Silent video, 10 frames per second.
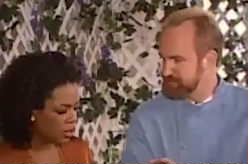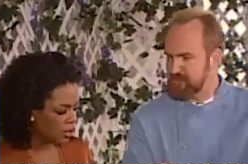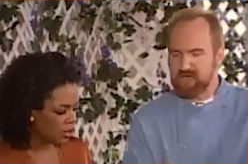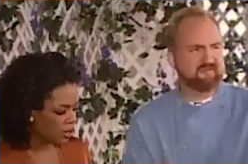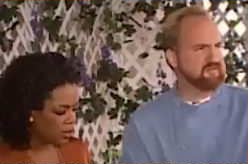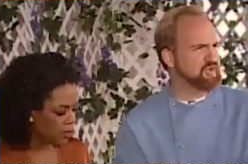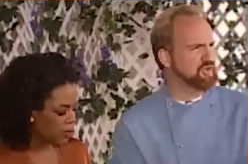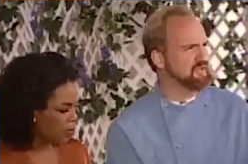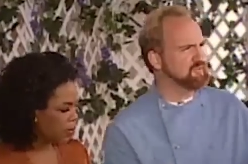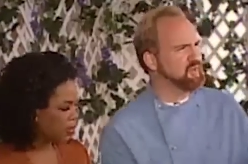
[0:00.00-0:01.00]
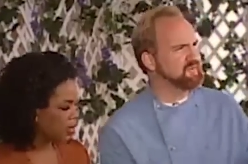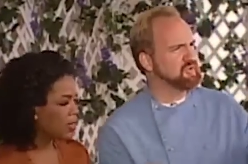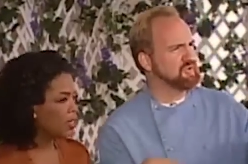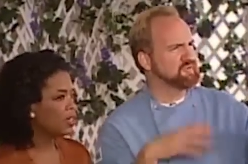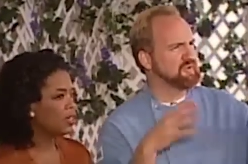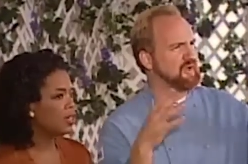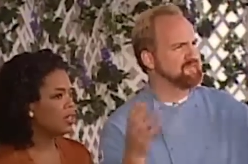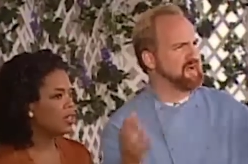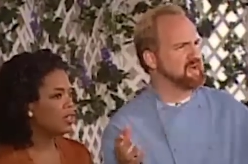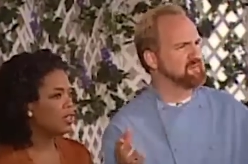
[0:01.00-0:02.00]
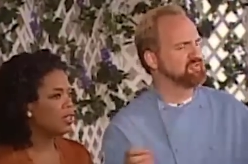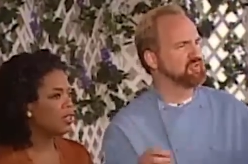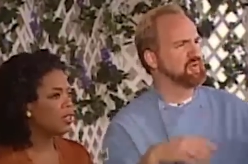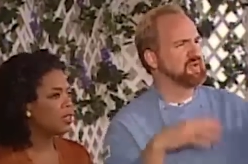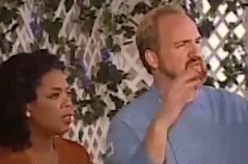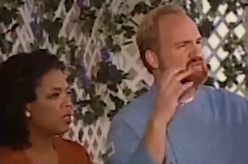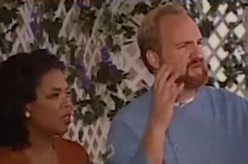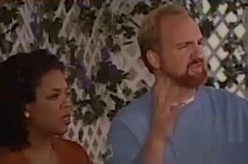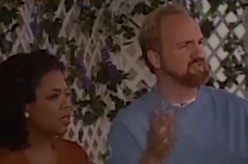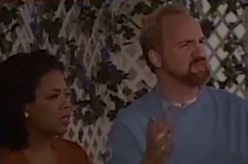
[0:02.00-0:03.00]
Speaker 1: because if you cook it more, then you lose all the vitamins. You want it as fresh as